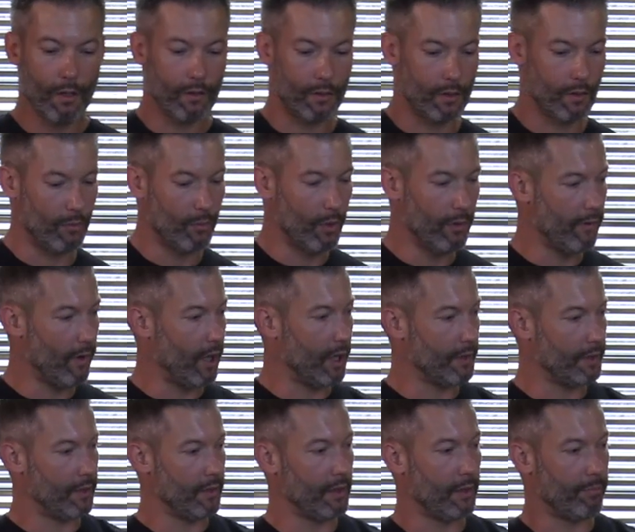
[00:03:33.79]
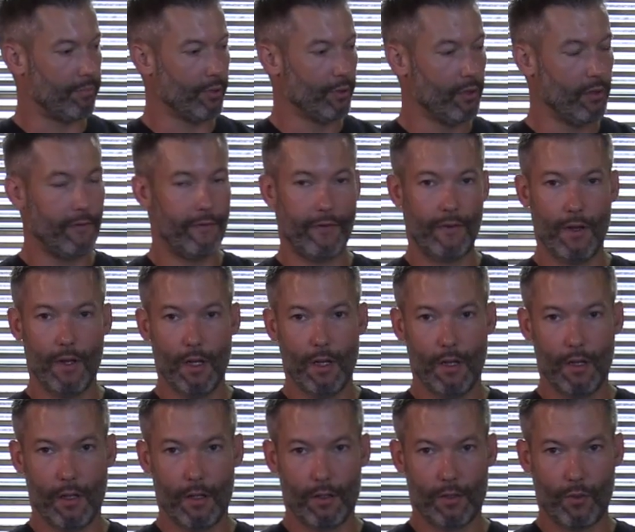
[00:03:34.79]
So move on to the proof.
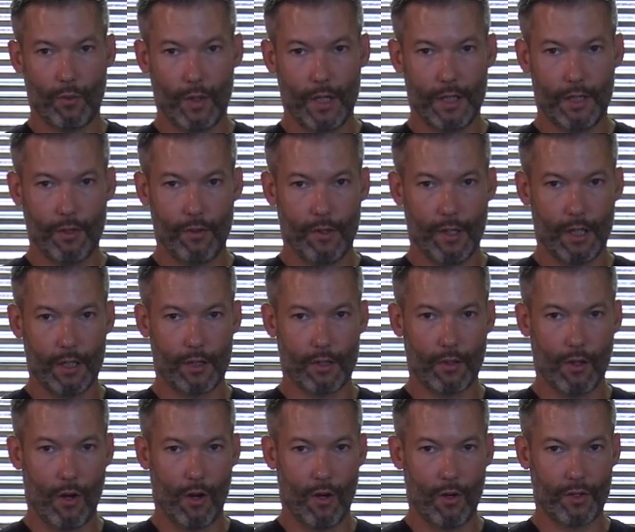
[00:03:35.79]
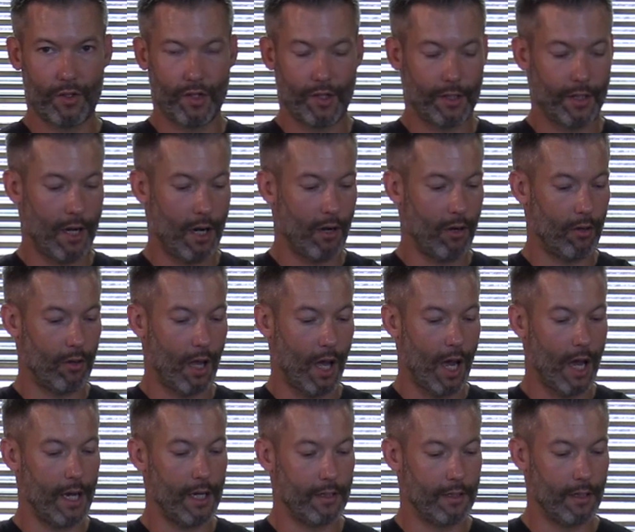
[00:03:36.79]
22 inch long Sendero
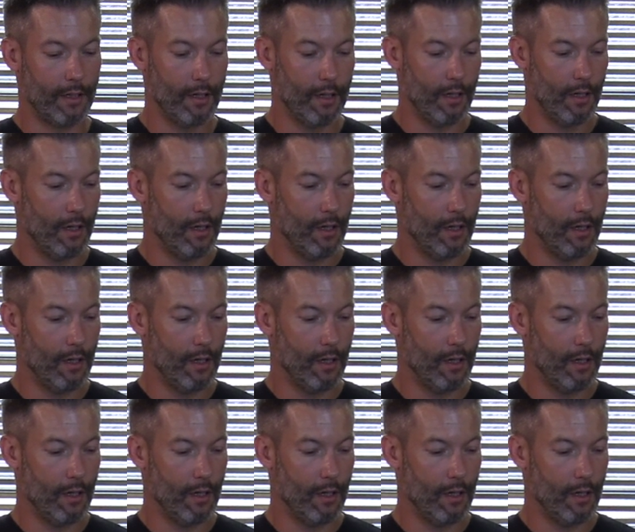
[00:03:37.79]
Light,